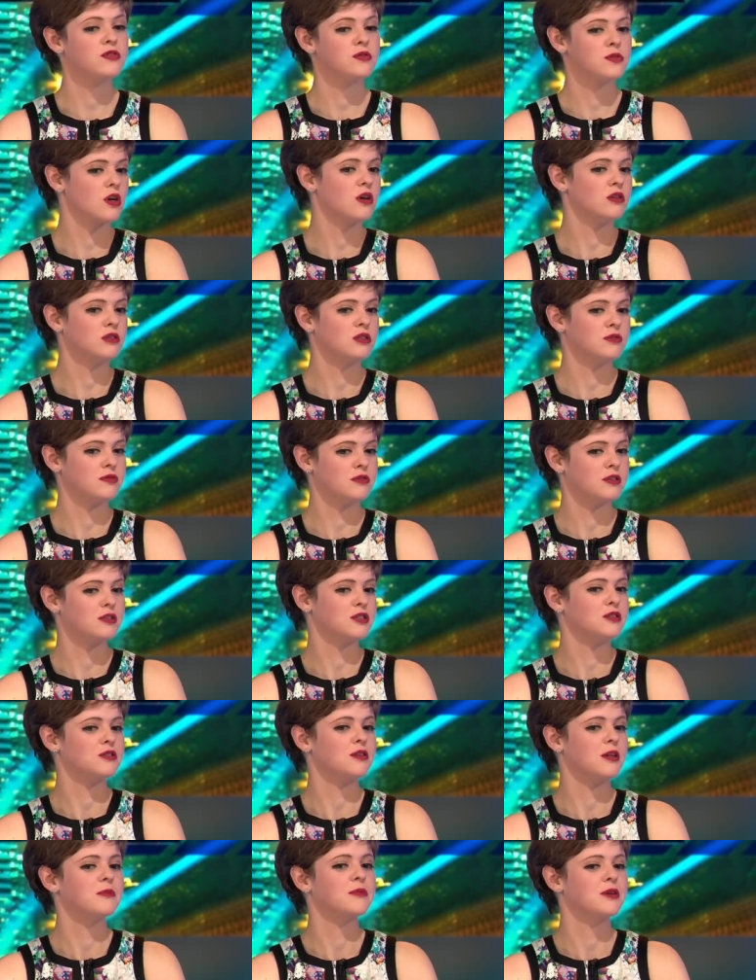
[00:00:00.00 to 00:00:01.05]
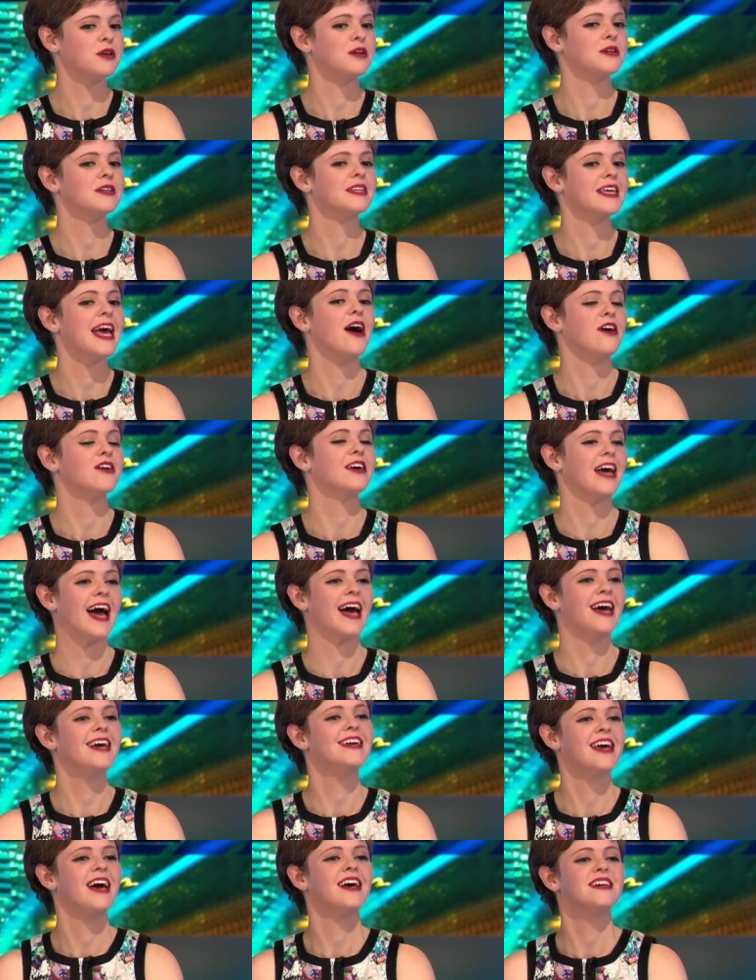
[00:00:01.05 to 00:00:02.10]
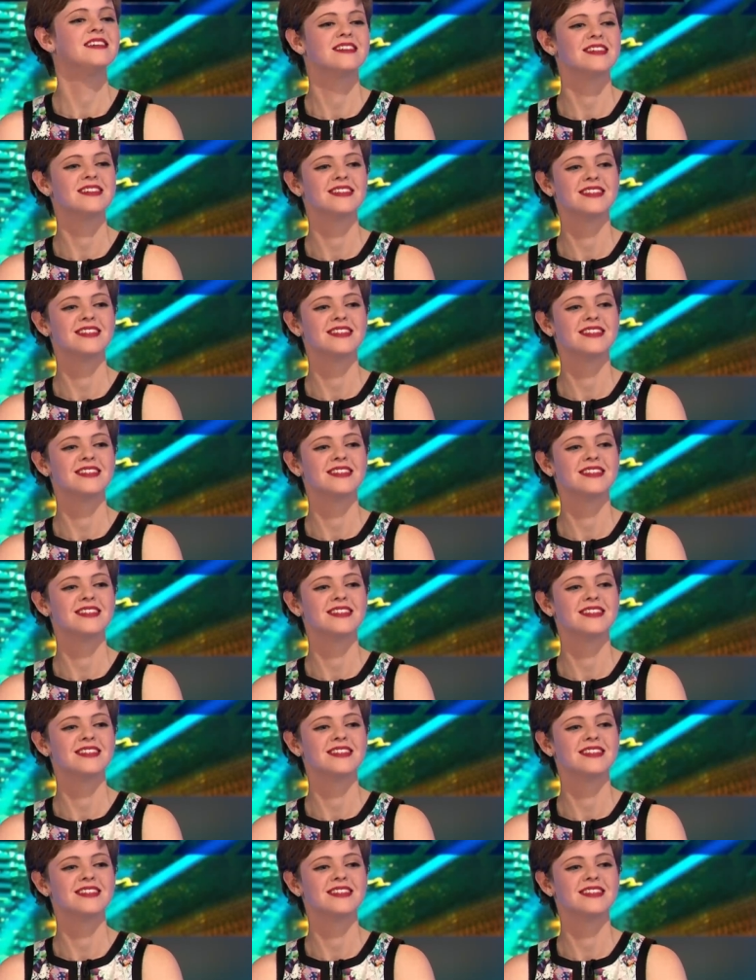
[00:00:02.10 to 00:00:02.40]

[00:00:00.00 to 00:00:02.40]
it was controversial, I'm going to... Yeah, OK, yes.